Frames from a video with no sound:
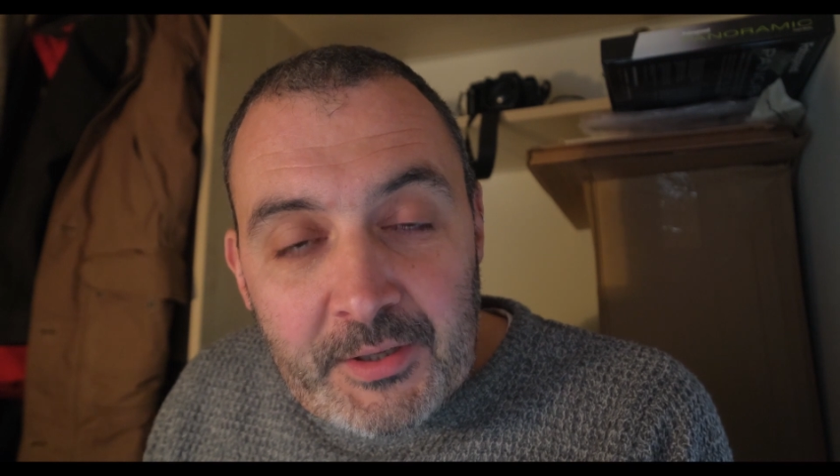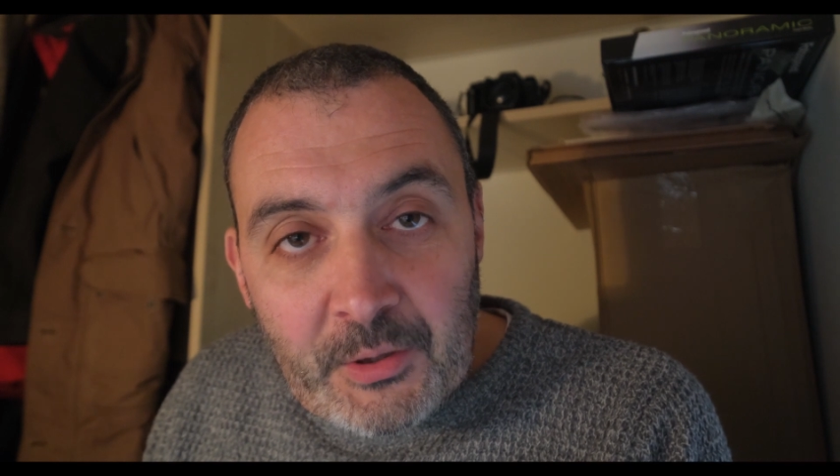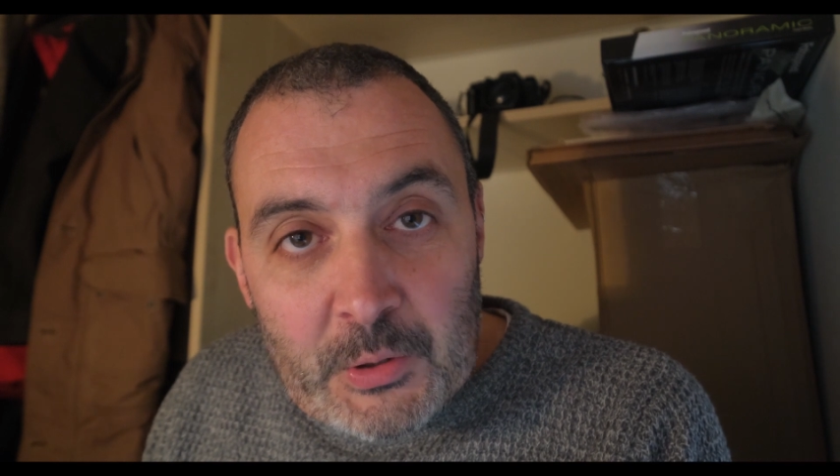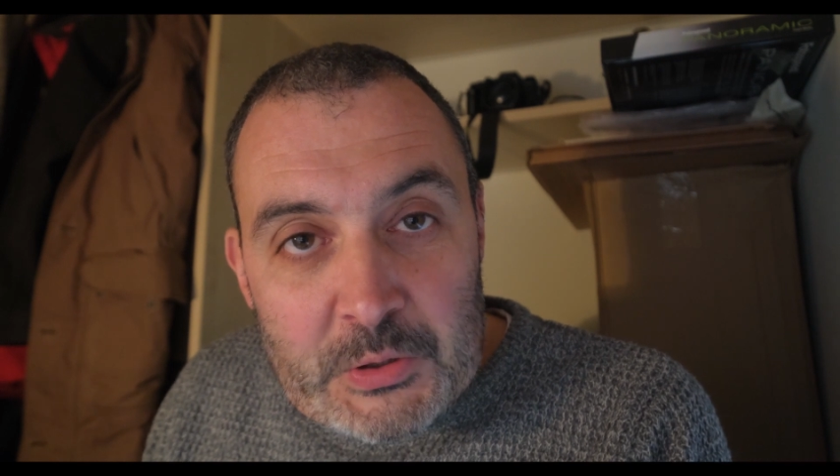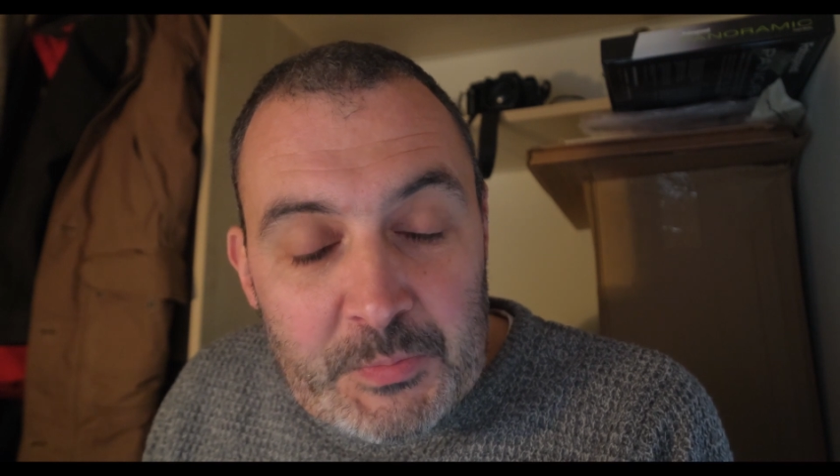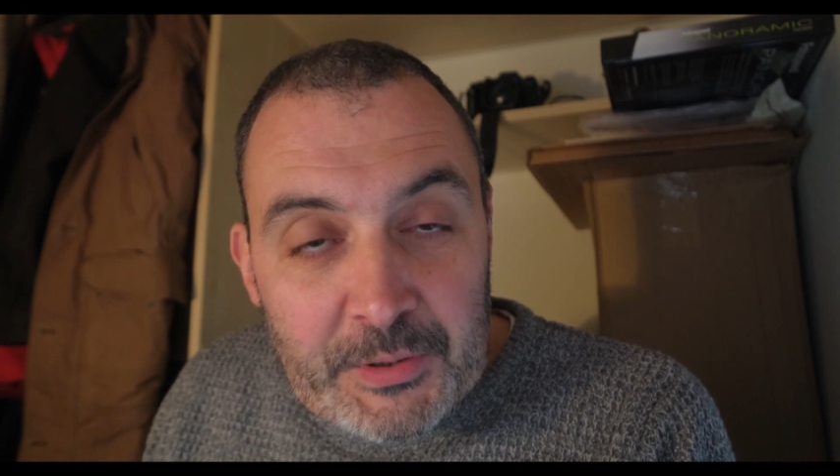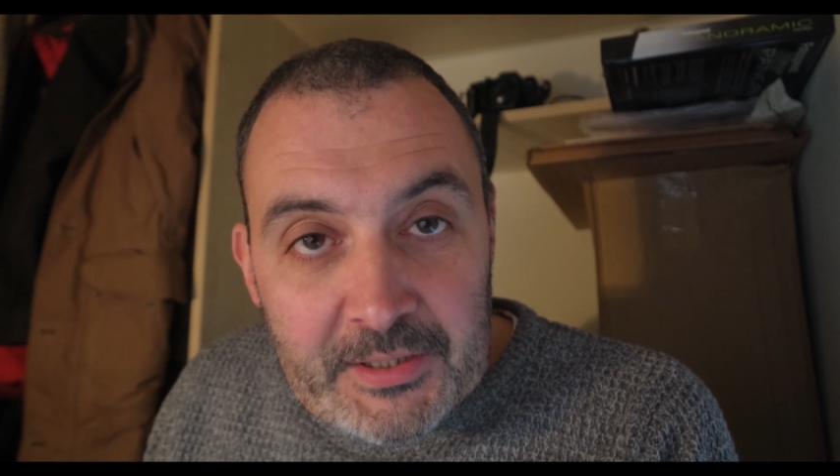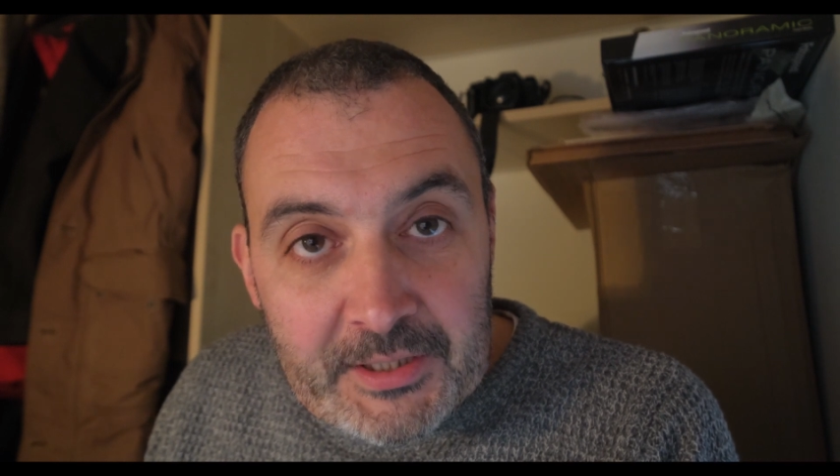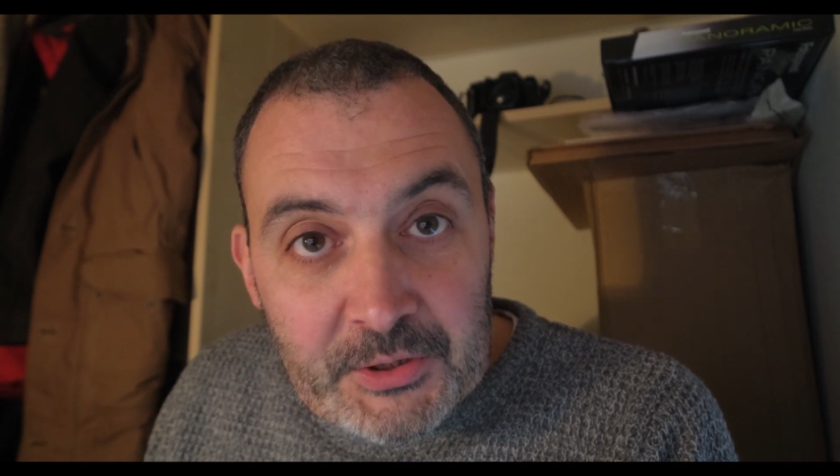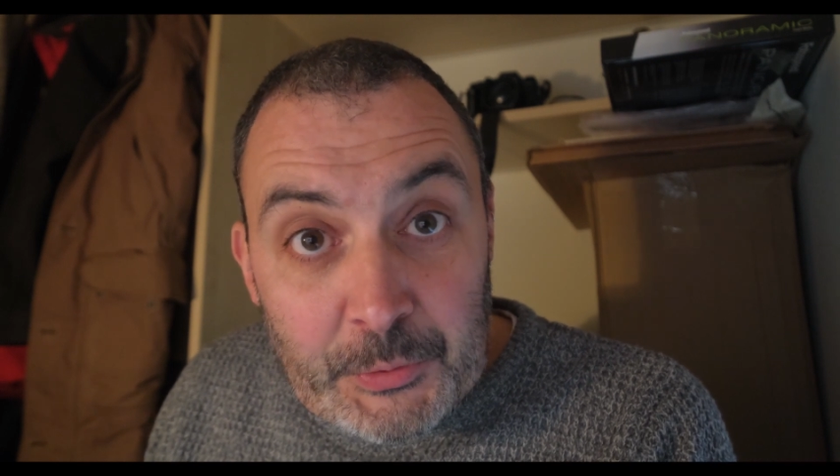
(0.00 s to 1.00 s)
and I also put a
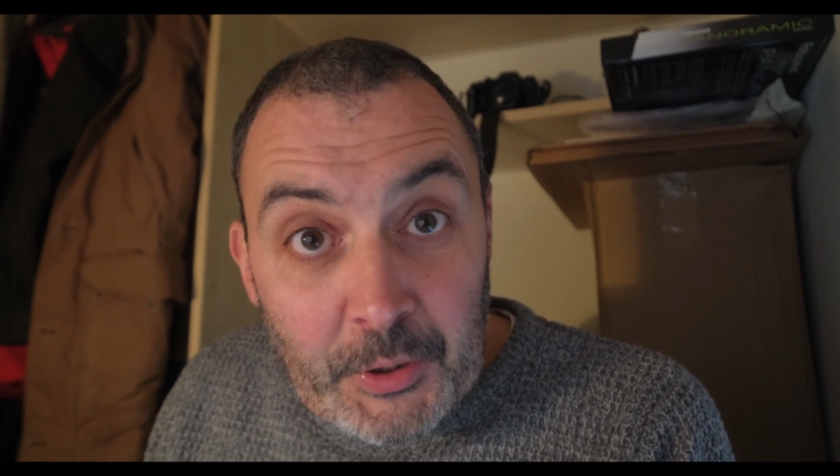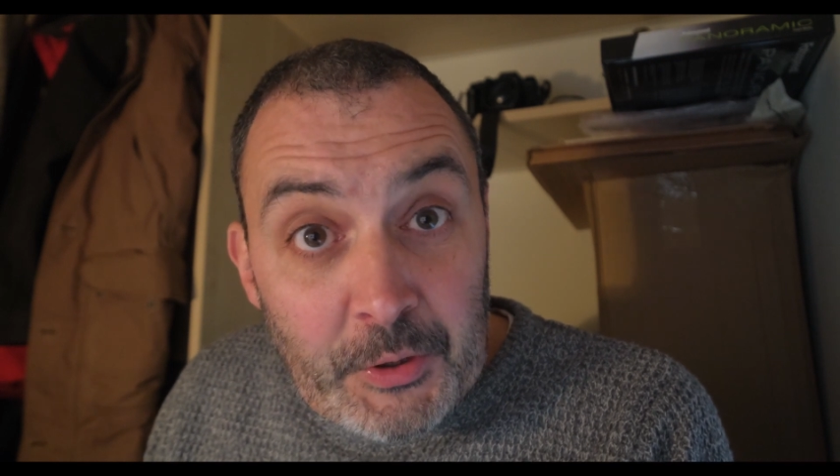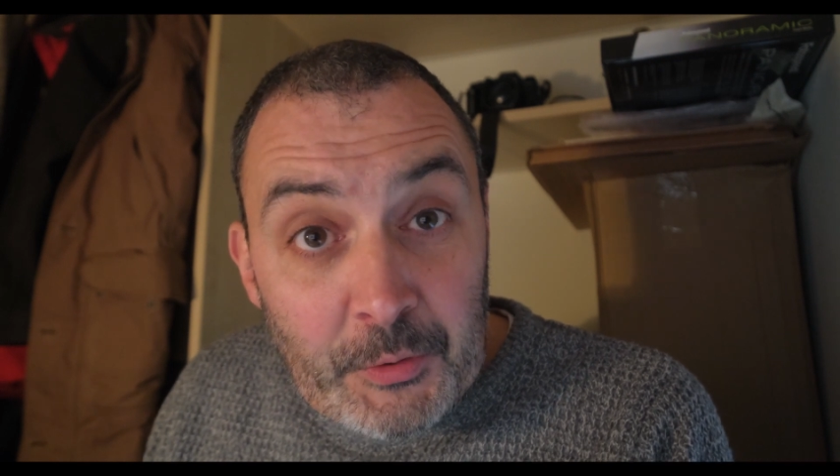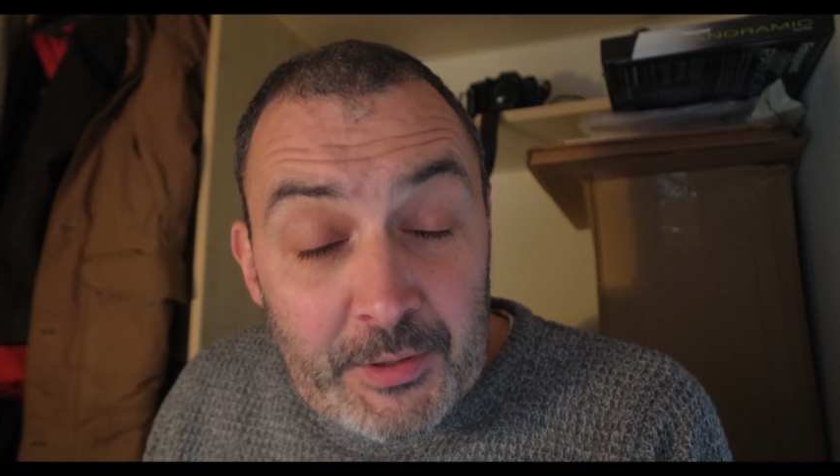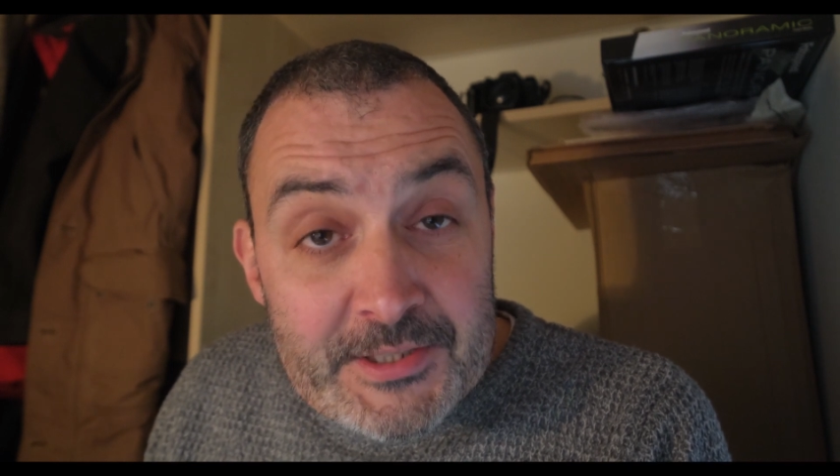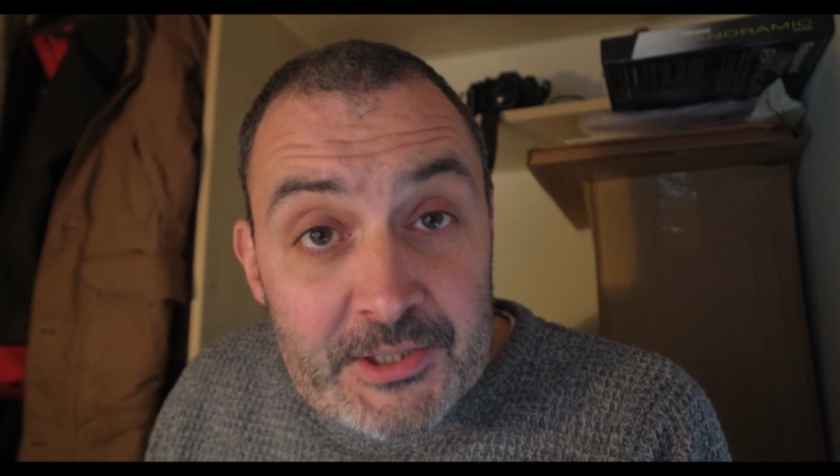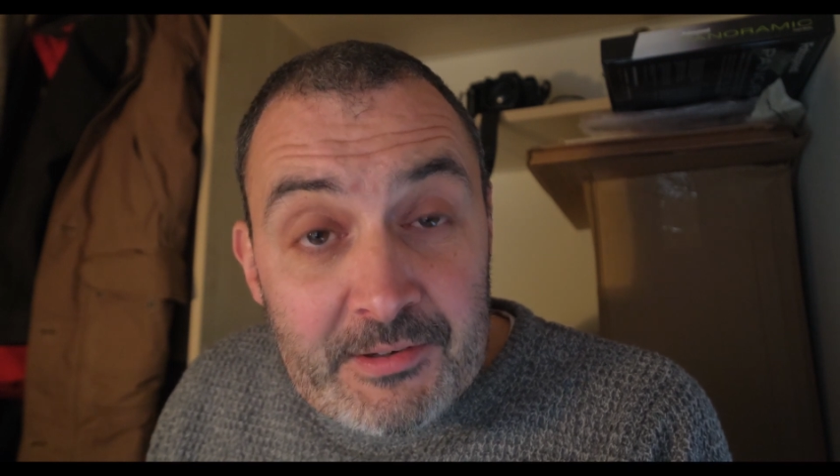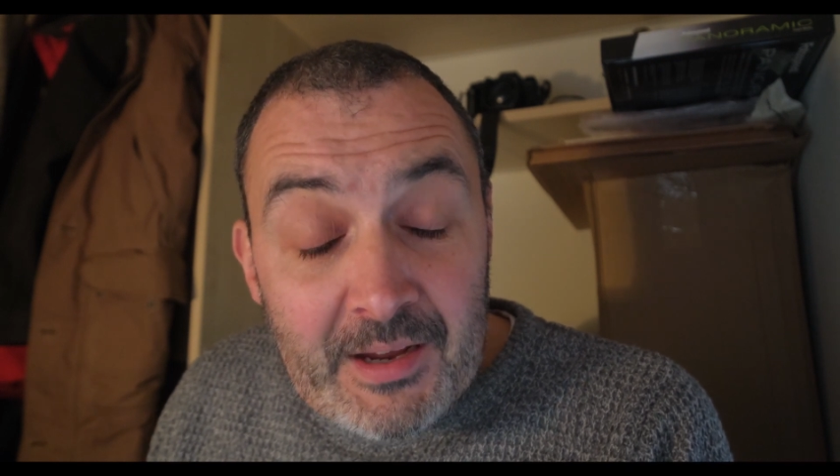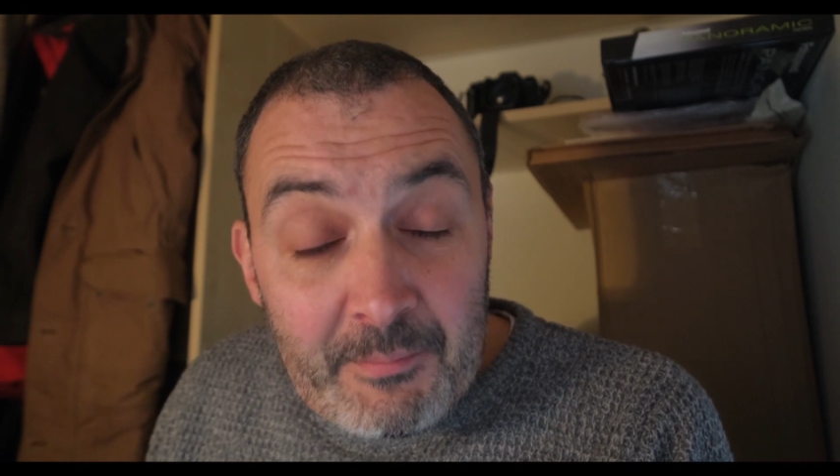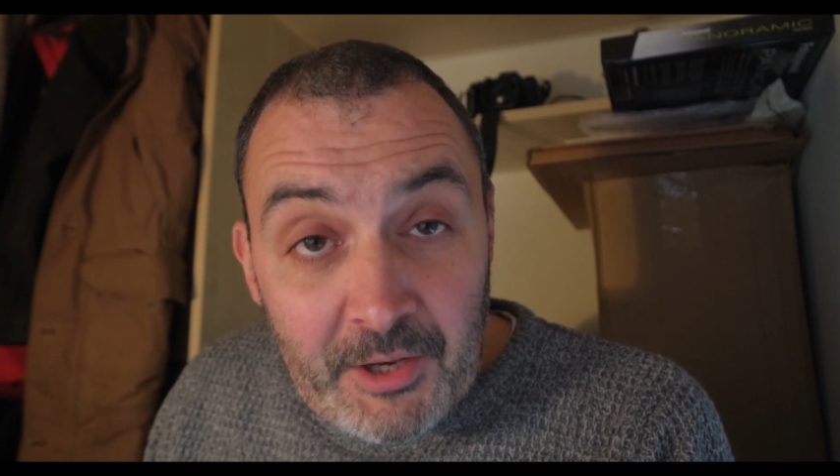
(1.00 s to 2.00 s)
little note out on Instagram,